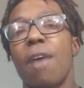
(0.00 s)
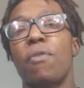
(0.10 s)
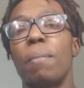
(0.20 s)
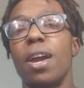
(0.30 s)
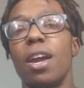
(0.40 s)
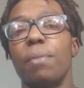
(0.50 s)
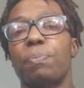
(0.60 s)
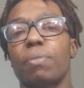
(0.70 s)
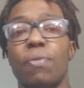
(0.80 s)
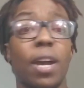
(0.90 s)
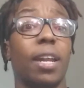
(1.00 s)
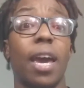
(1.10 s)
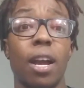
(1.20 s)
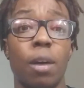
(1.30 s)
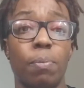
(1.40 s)
For me, if I can
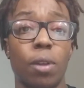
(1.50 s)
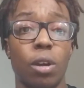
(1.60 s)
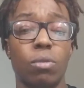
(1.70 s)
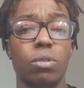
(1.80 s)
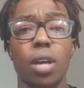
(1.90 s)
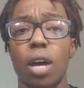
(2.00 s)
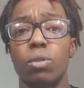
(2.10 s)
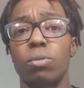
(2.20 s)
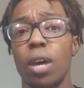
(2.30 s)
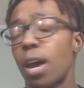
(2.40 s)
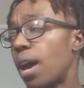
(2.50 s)
hang up clothes, I'll do that.